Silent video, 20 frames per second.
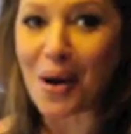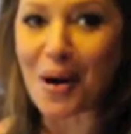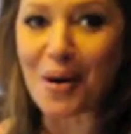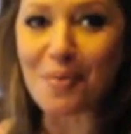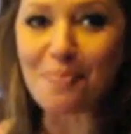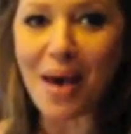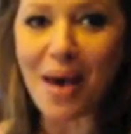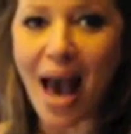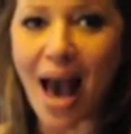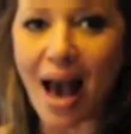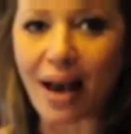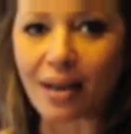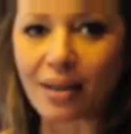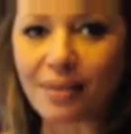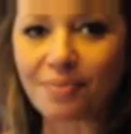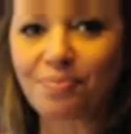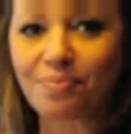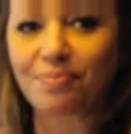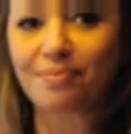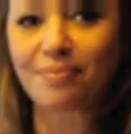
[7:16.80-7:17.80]
we are back.
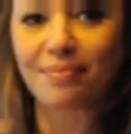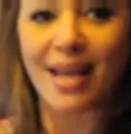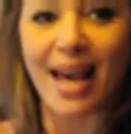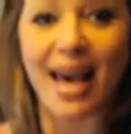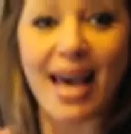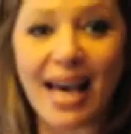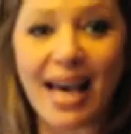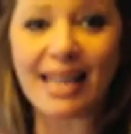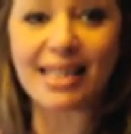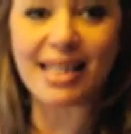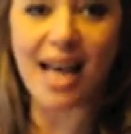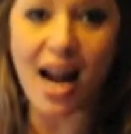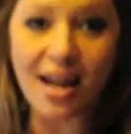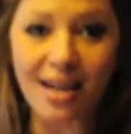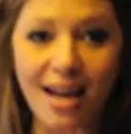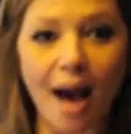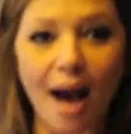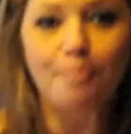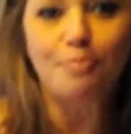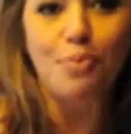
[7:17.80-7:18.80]
It's
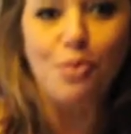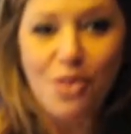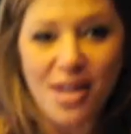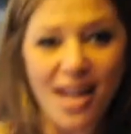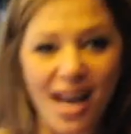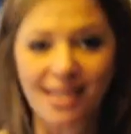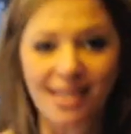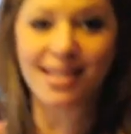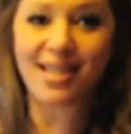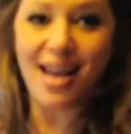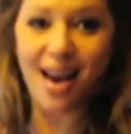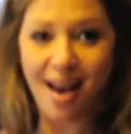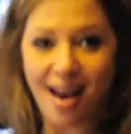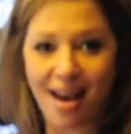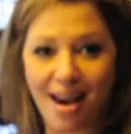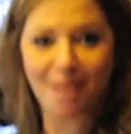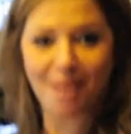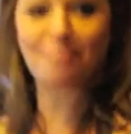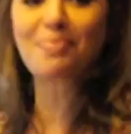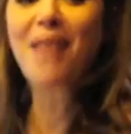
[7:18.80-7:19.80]
alcapurria
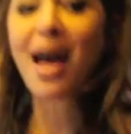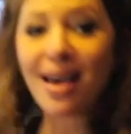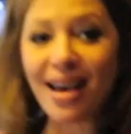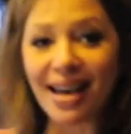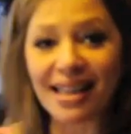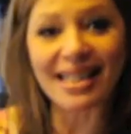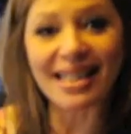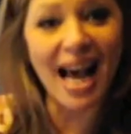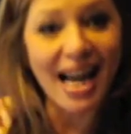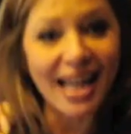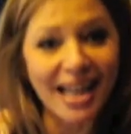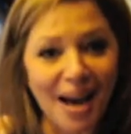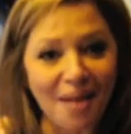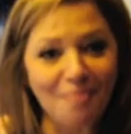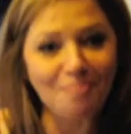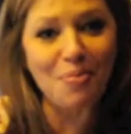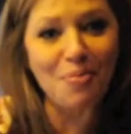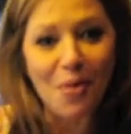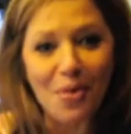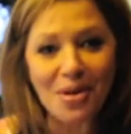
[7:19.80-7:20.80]
time. It's
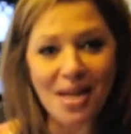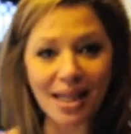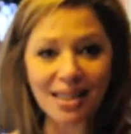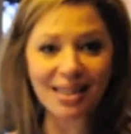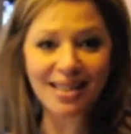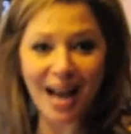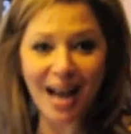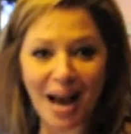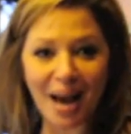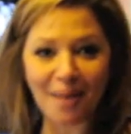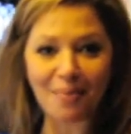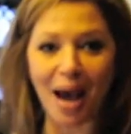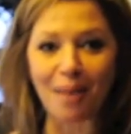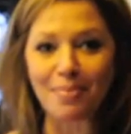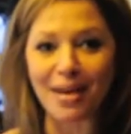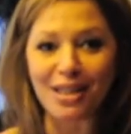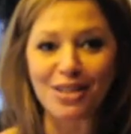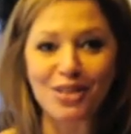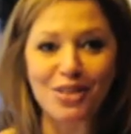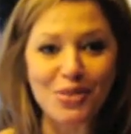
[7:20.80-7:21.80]
alcapurria time. I
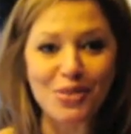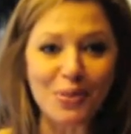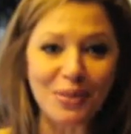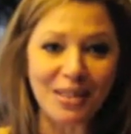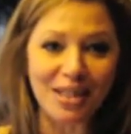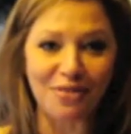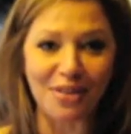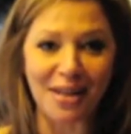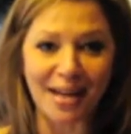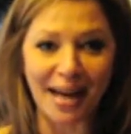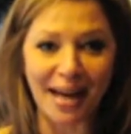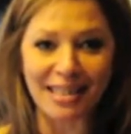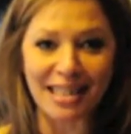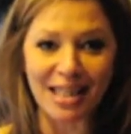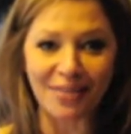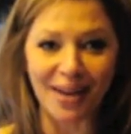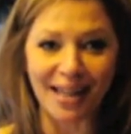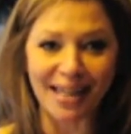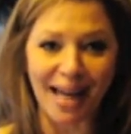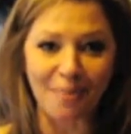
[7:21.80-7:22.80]
made two different kinds
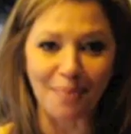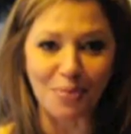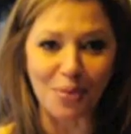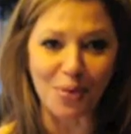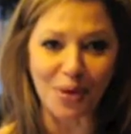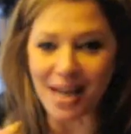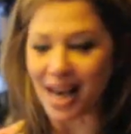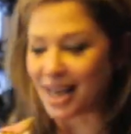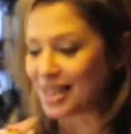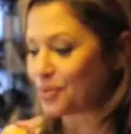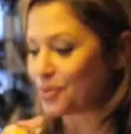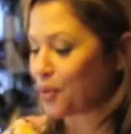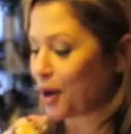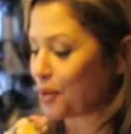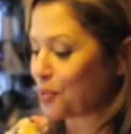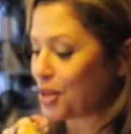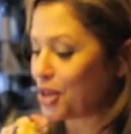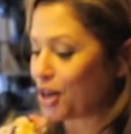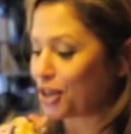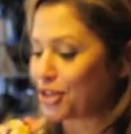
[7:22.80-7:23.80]
of alcapurrias,
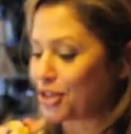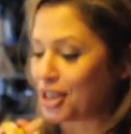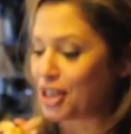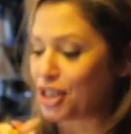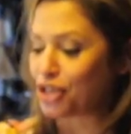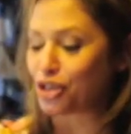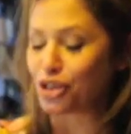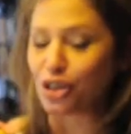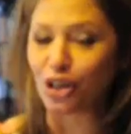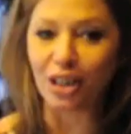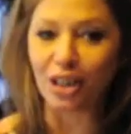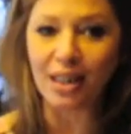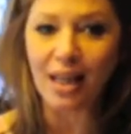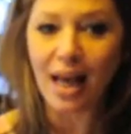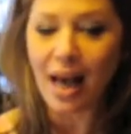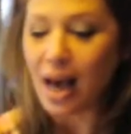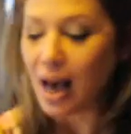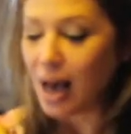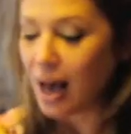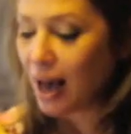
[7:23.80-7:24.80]
one with our traditional
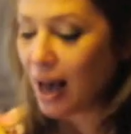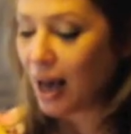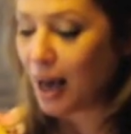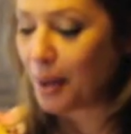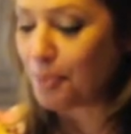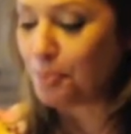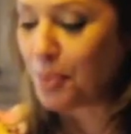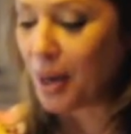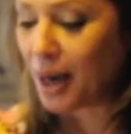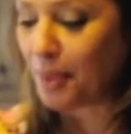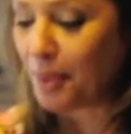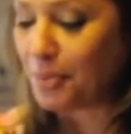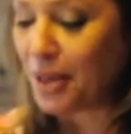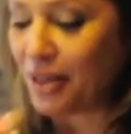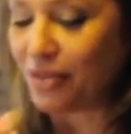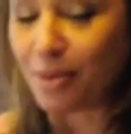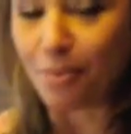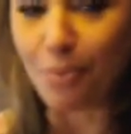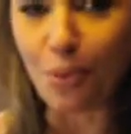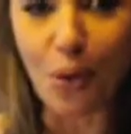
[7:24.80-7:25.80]
uh, uh,
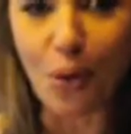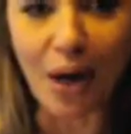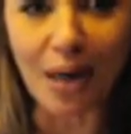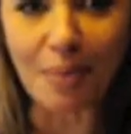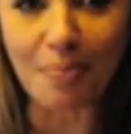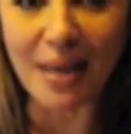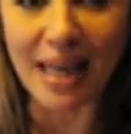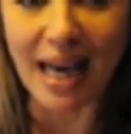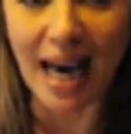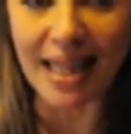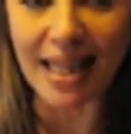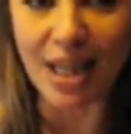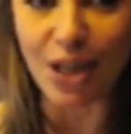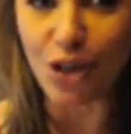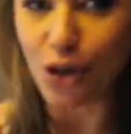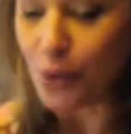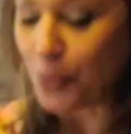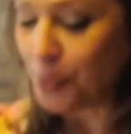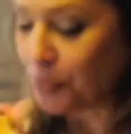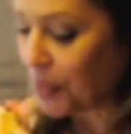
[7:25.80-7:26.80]
beef and pork
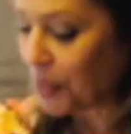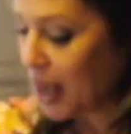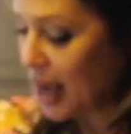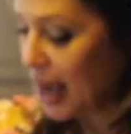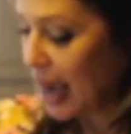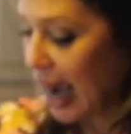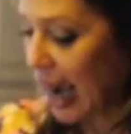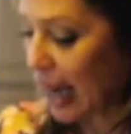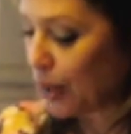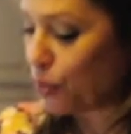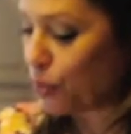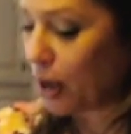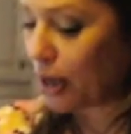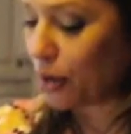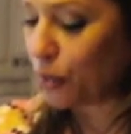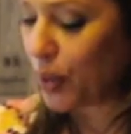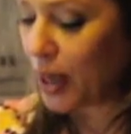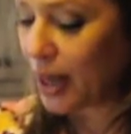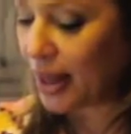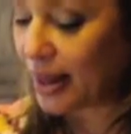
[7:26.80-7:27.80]
picadillo, and
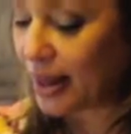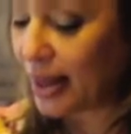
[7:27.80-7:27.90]
one with